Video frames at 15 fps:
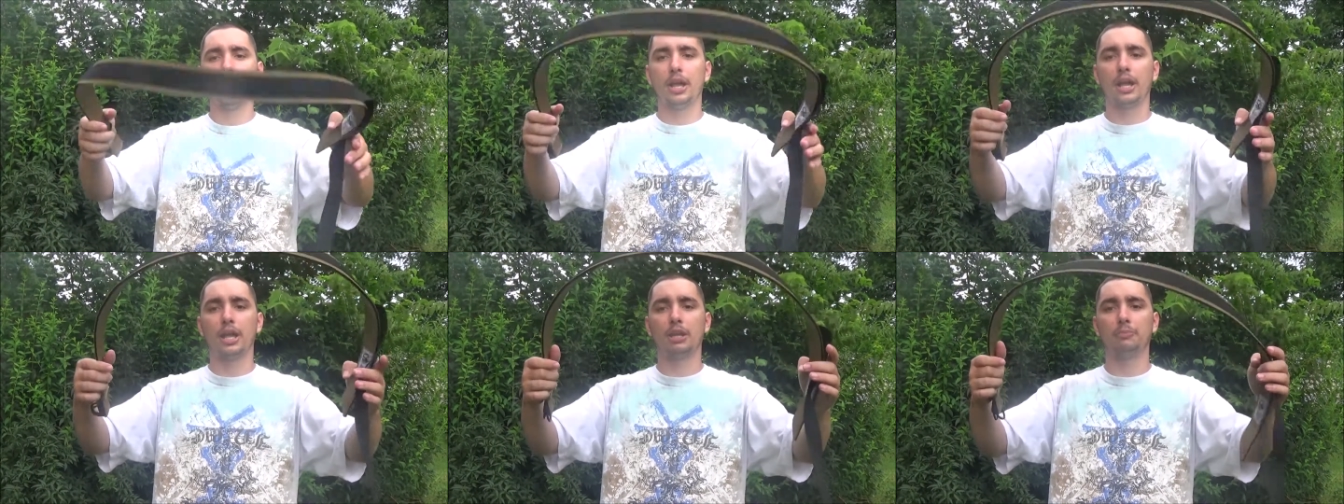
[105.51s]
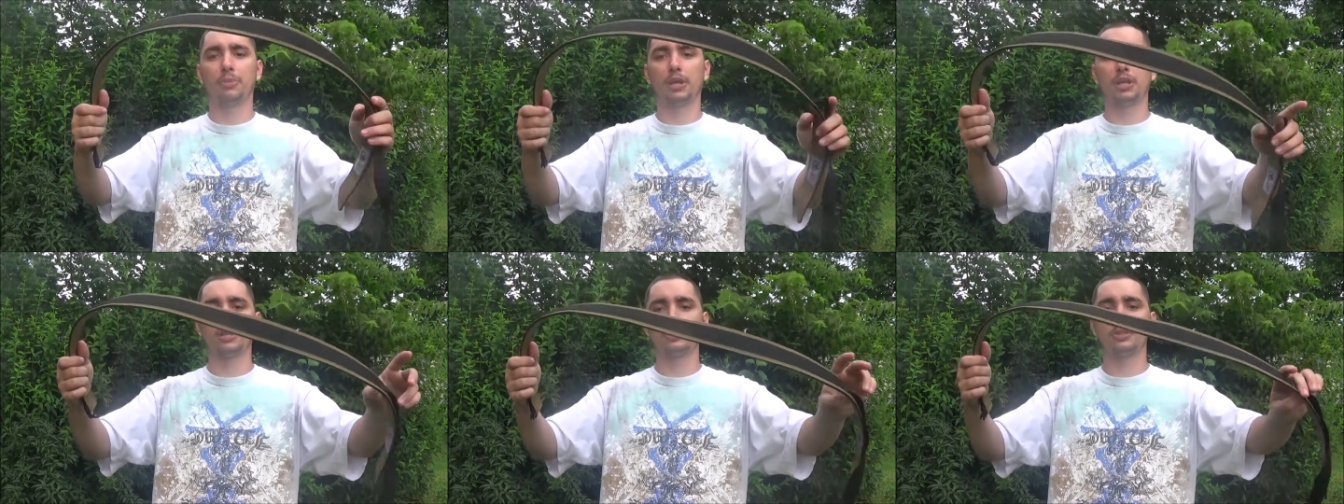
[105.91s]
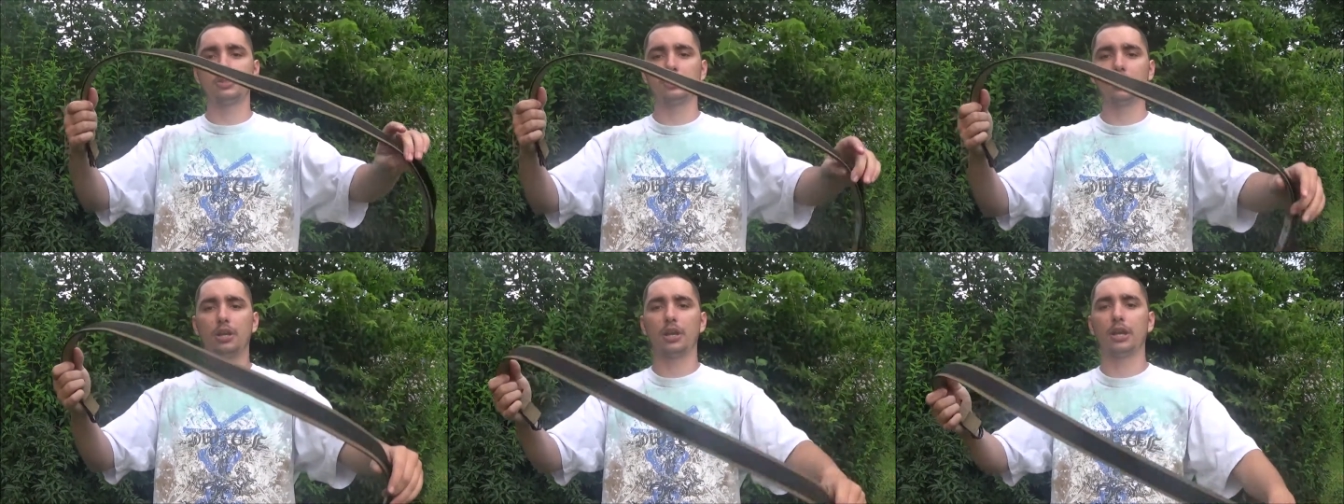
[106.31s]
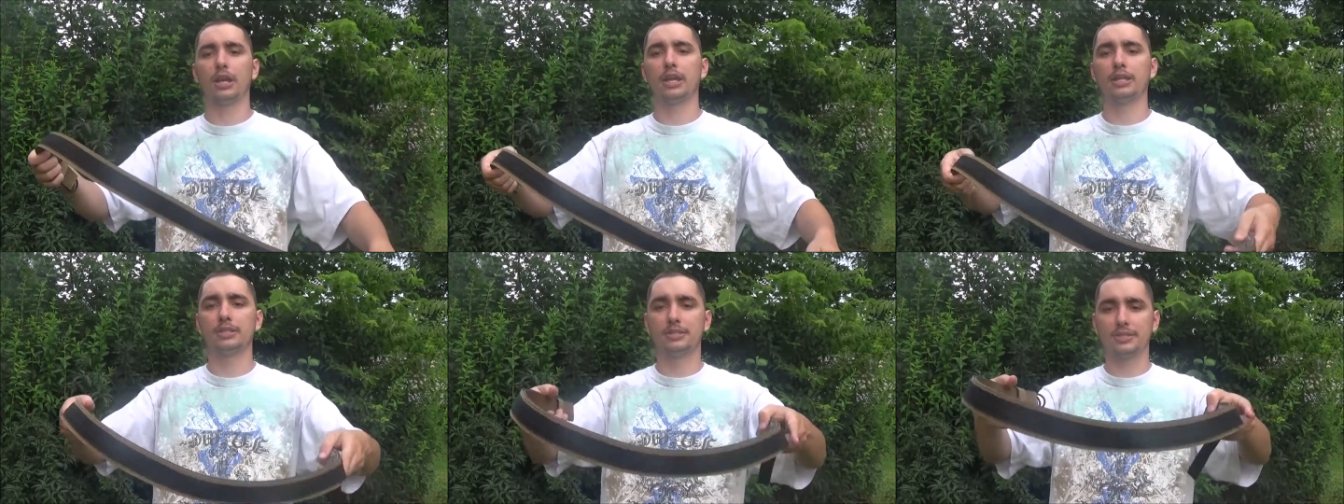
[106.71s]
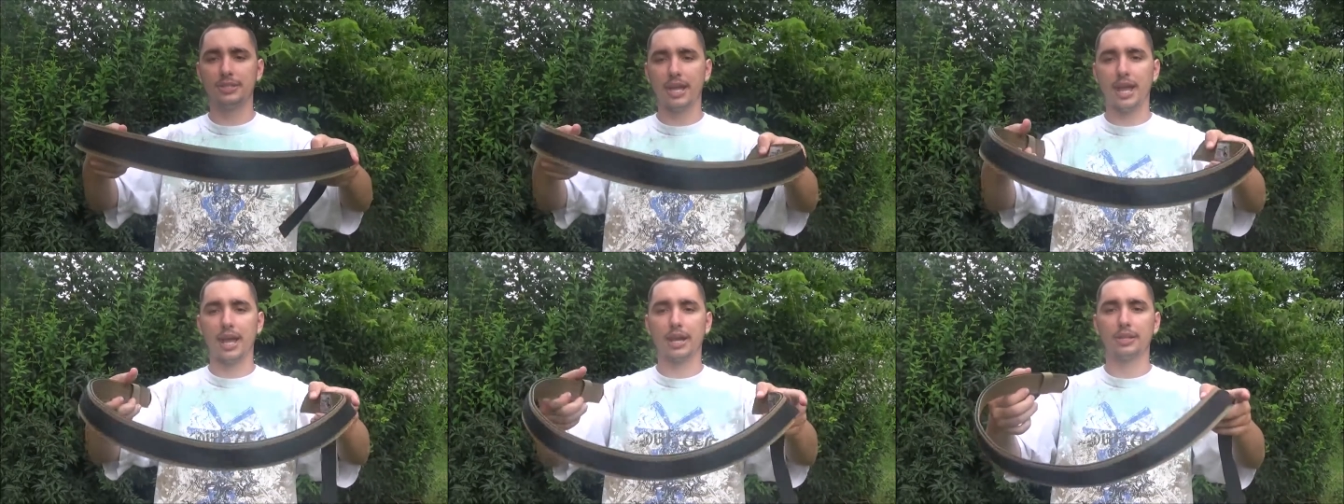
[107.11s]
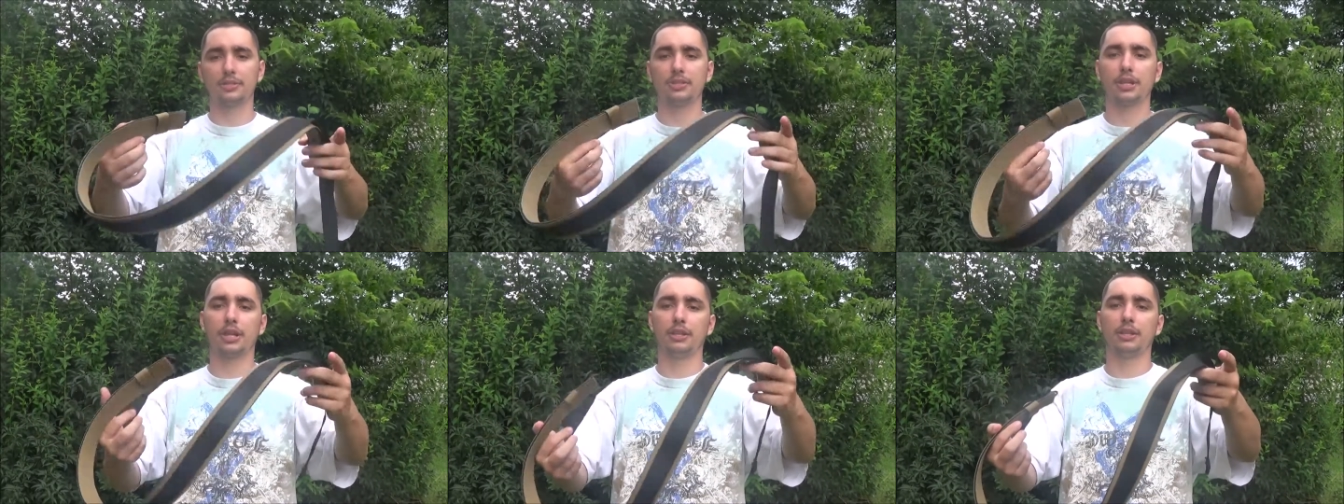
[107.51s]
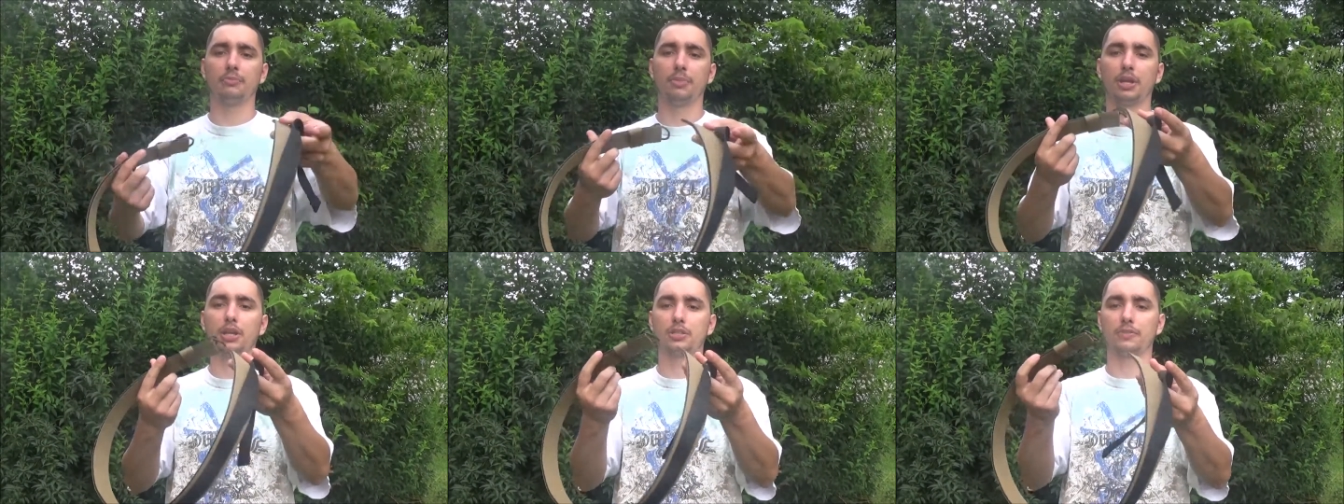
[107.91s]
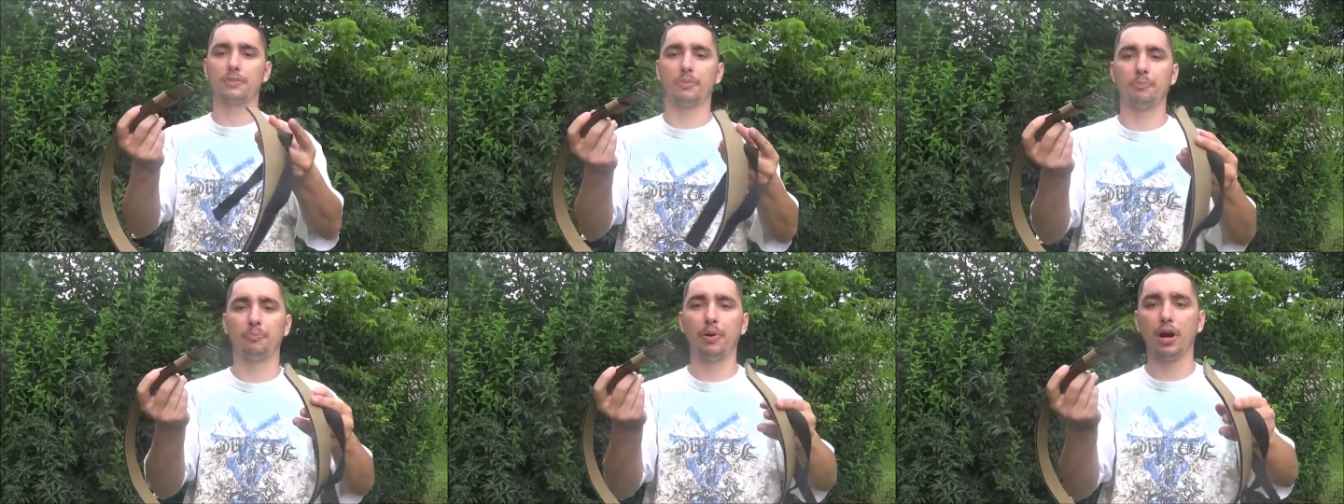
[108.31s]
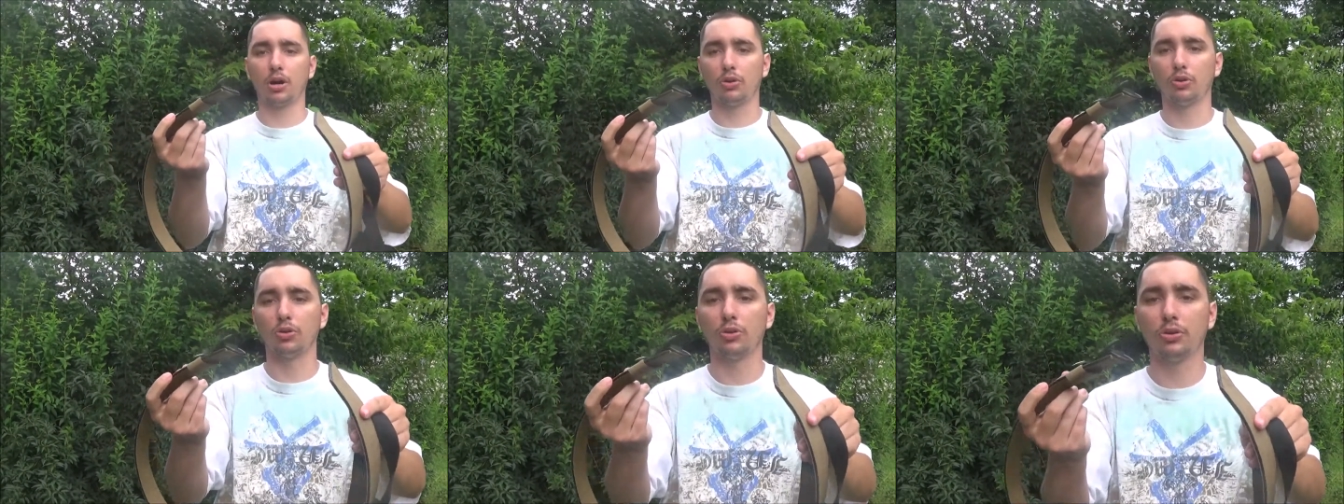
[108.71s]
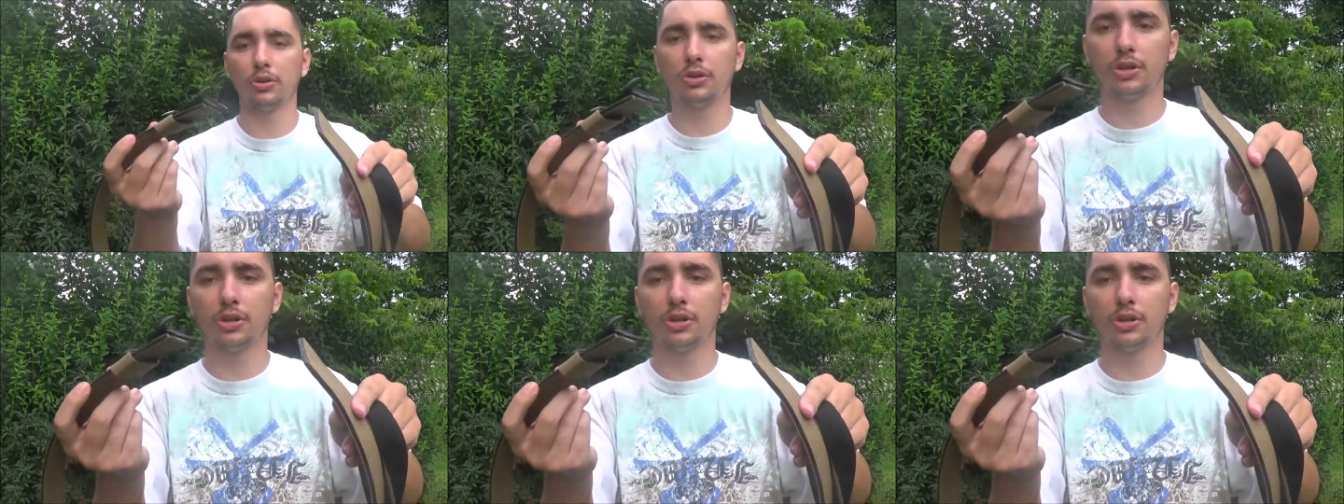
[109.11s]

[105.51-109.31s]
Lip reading: and because it sags, and then because of the buckle,